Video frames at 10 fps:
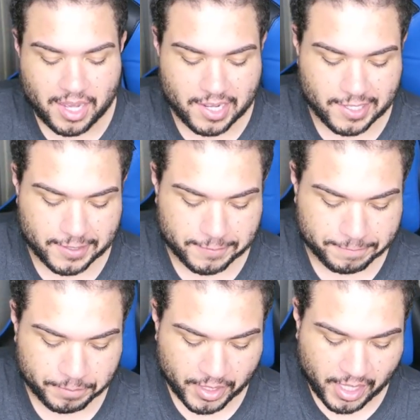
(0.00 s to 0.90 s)

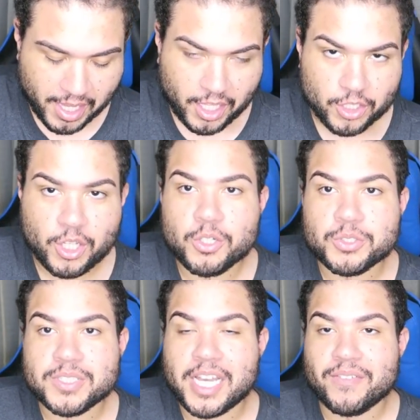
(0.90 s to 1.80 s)
Um,
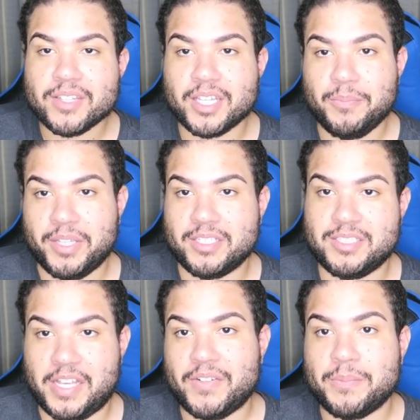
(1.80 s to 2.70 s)
Coach was having like a big
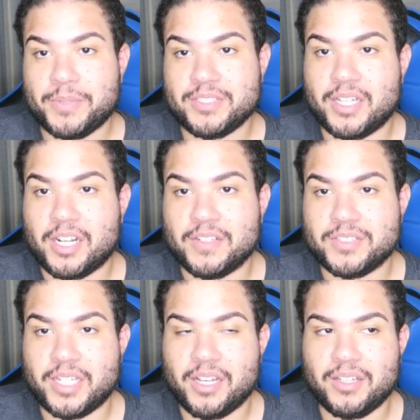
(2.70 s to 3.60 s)
seventy percent
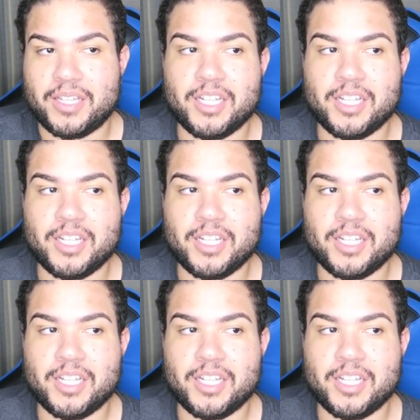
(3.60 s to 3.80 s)
off sale,